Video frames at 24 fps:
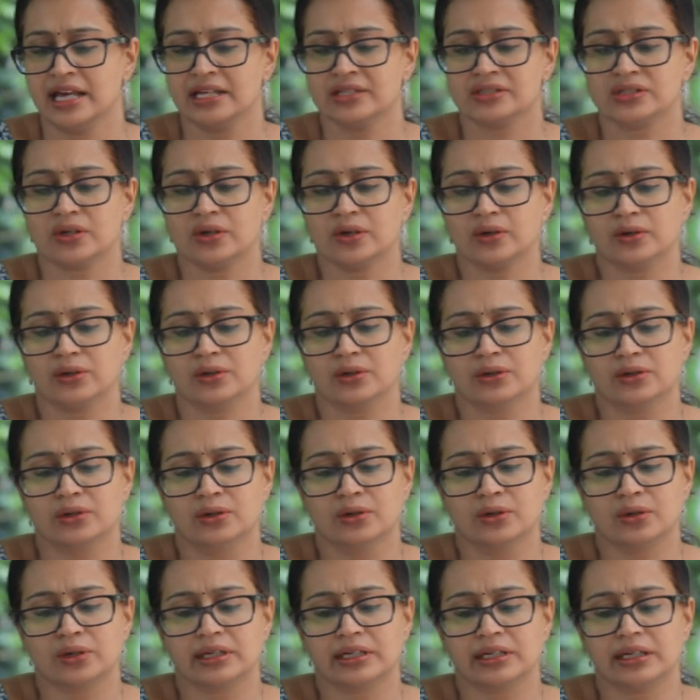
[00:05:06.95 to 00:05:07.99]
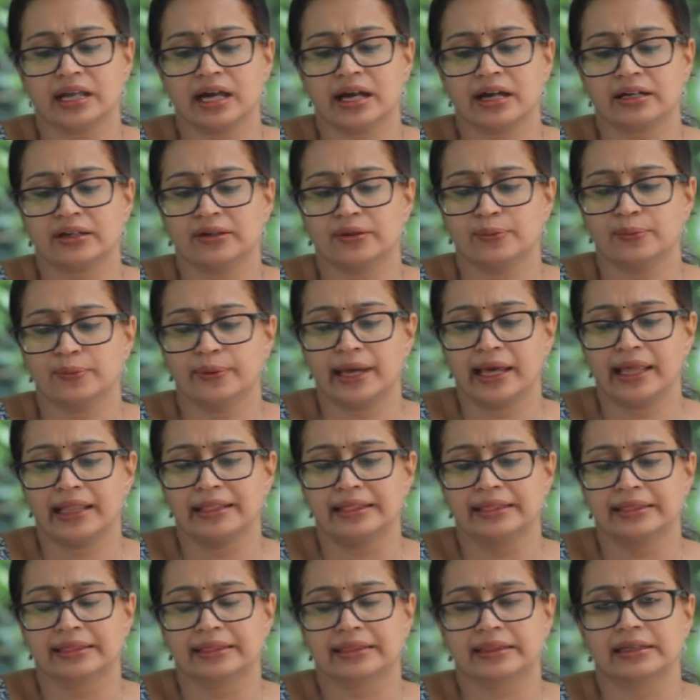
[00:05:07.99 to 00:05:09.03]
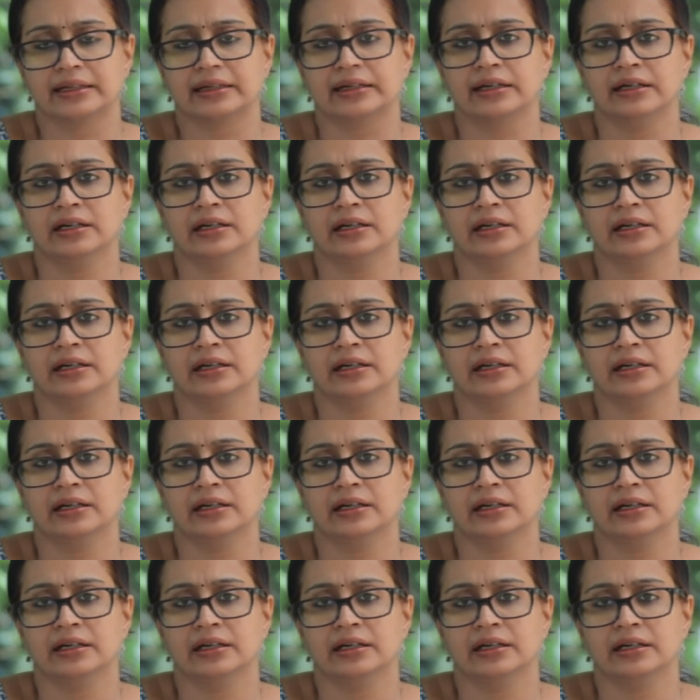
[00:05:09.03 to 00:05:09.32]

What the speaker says: So good luck, wealth,